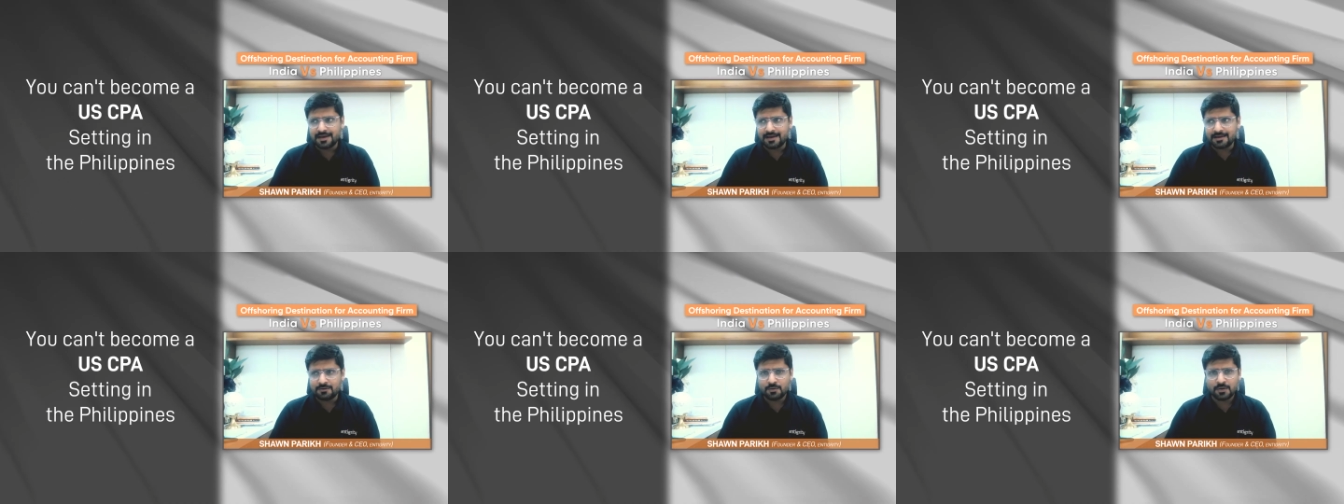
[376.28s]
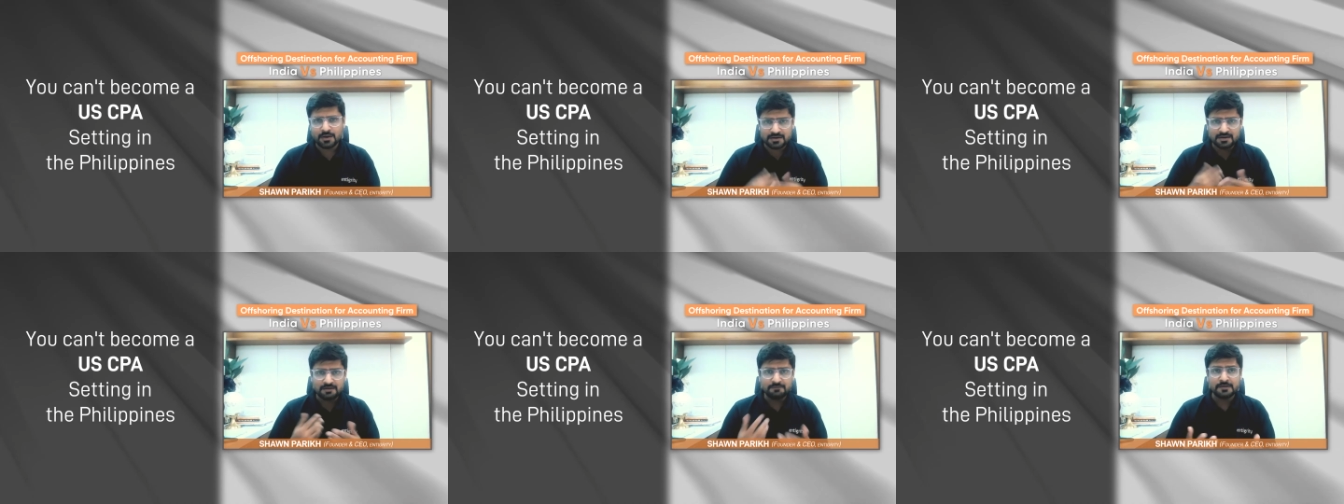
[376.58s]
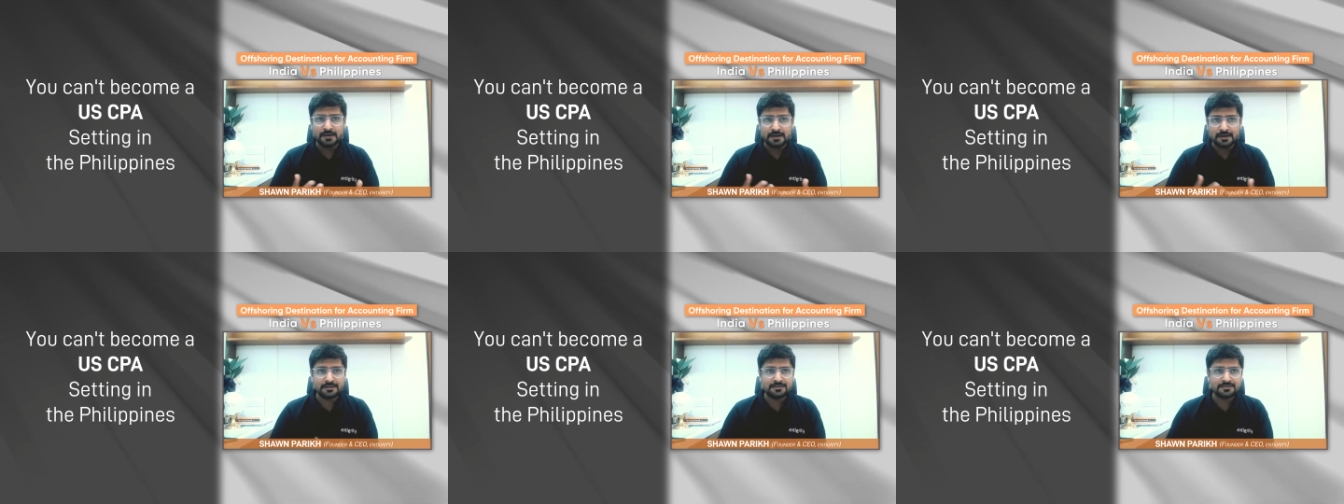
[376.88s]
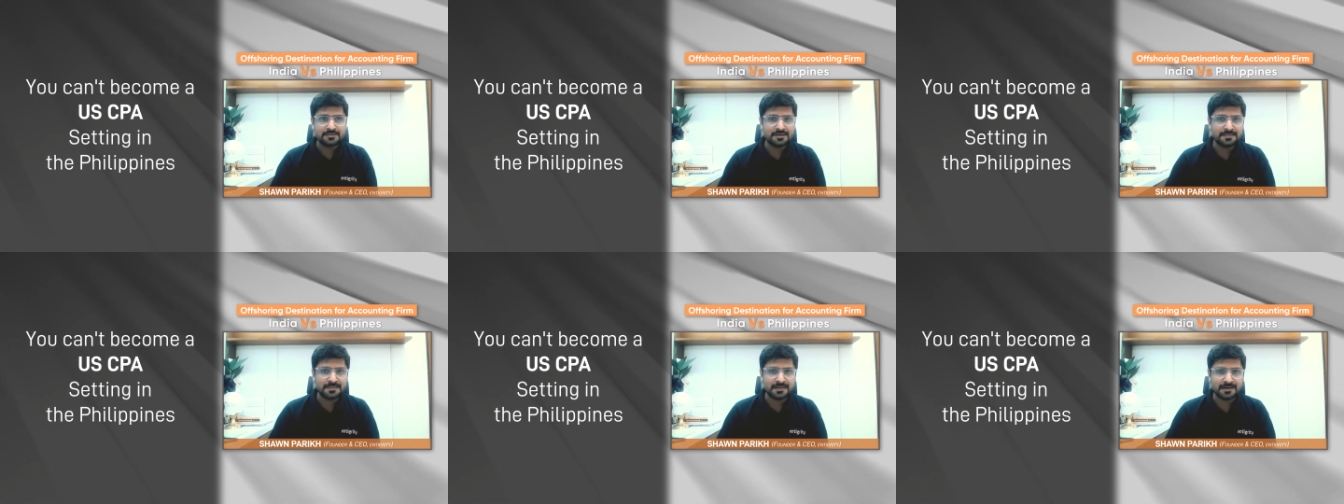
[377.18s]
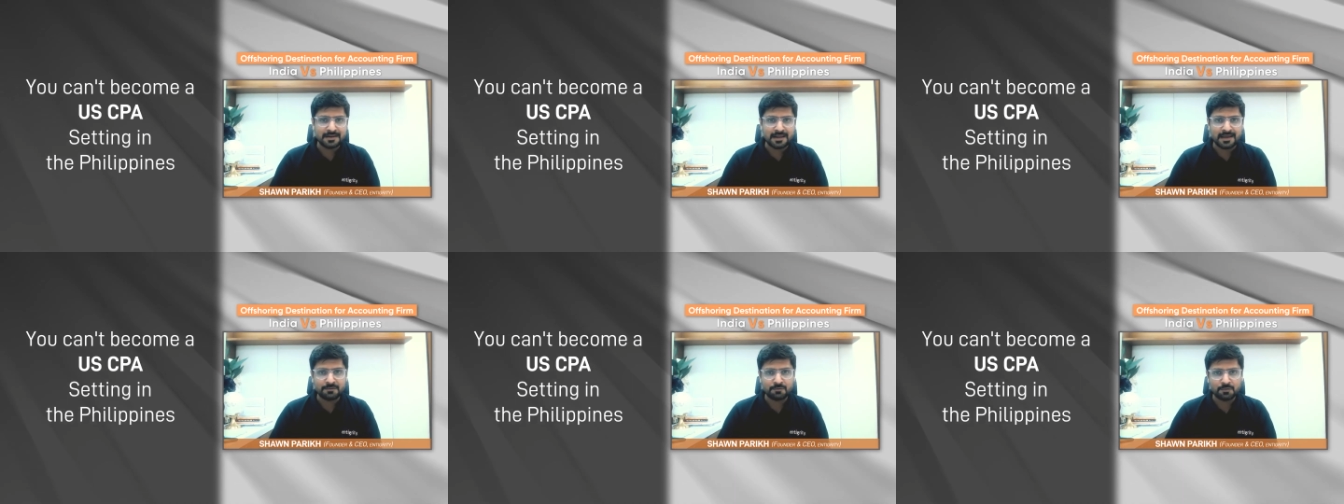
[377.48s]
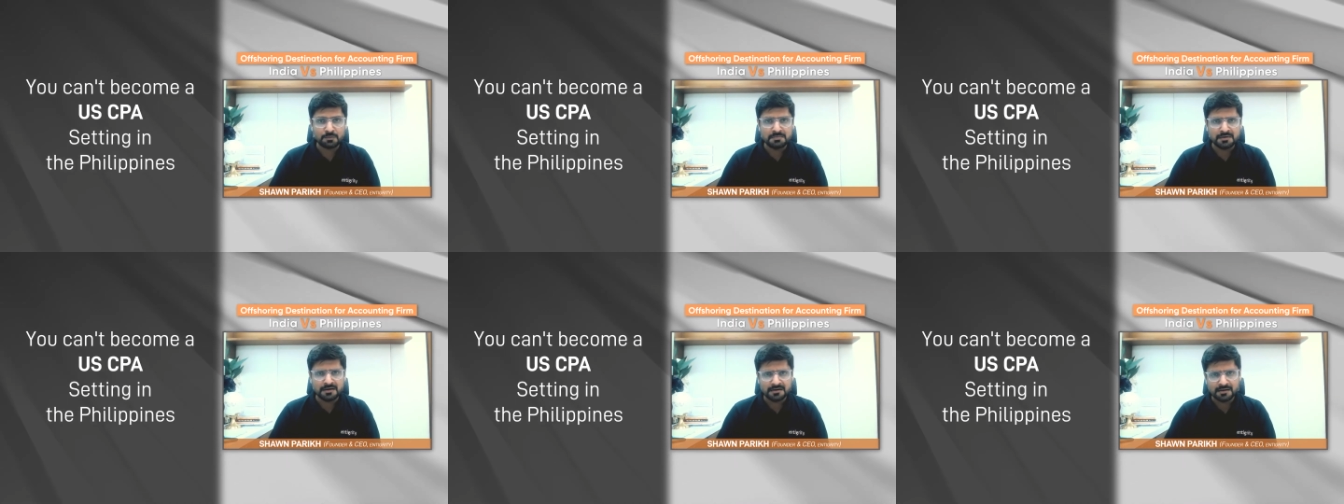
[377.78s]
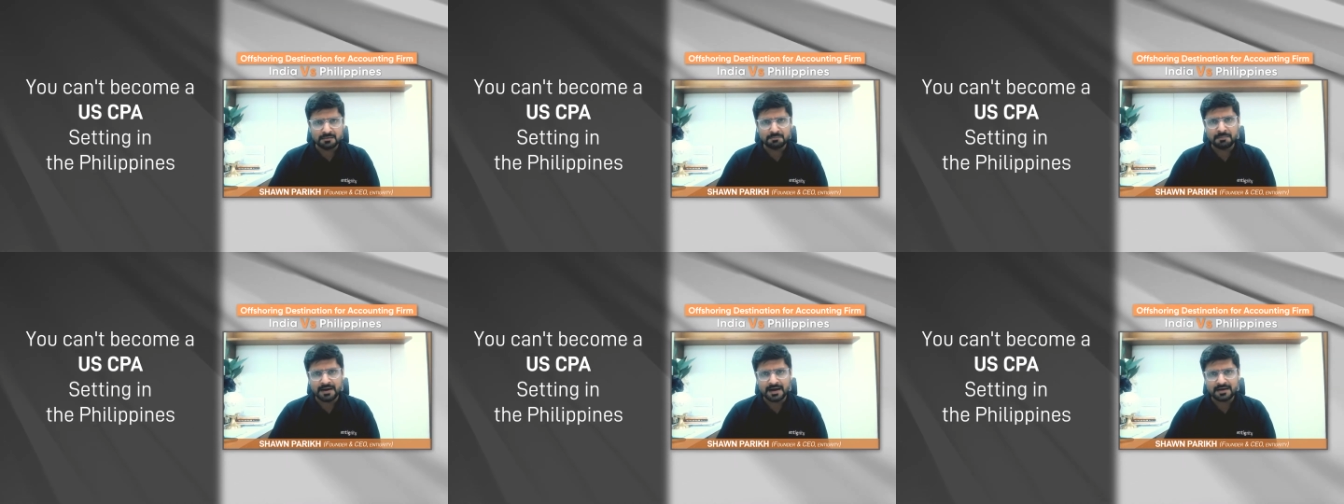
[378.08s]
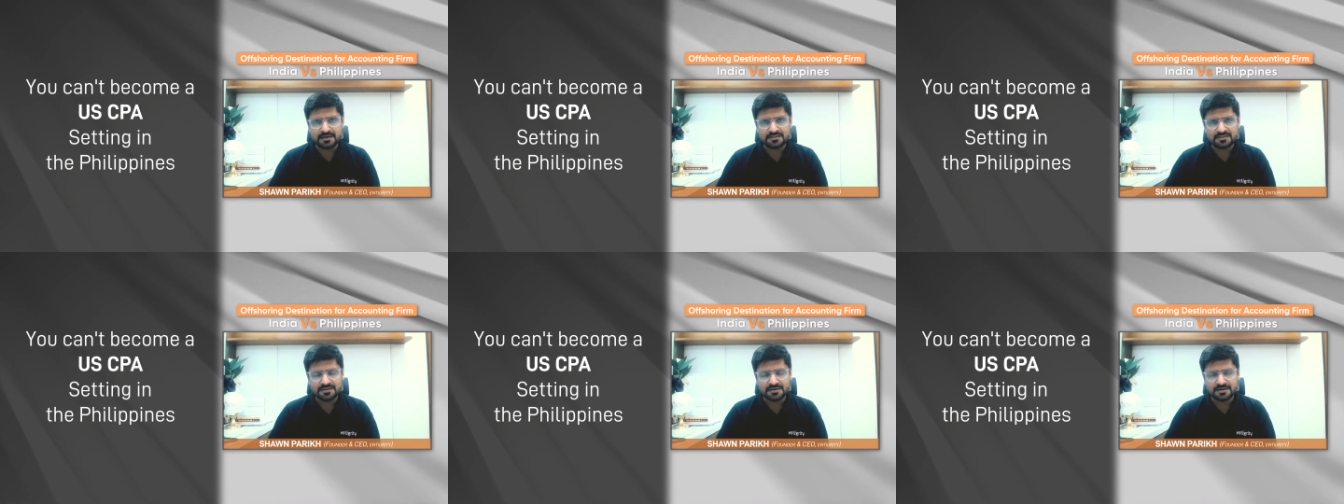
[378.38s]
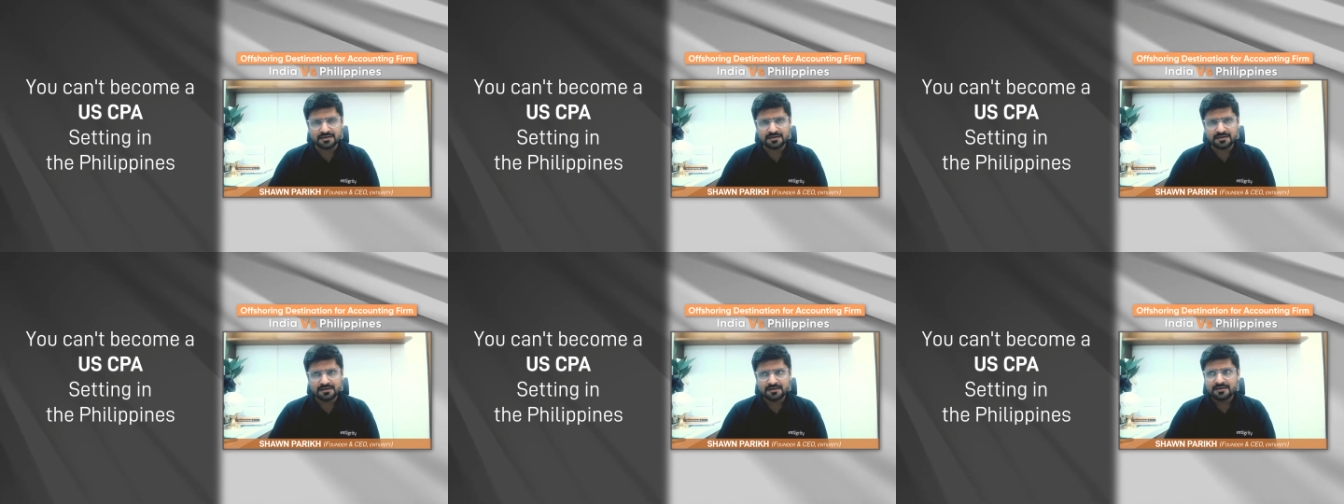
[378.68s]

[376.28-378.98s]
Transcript: You can definitely say that I would be a little biased here.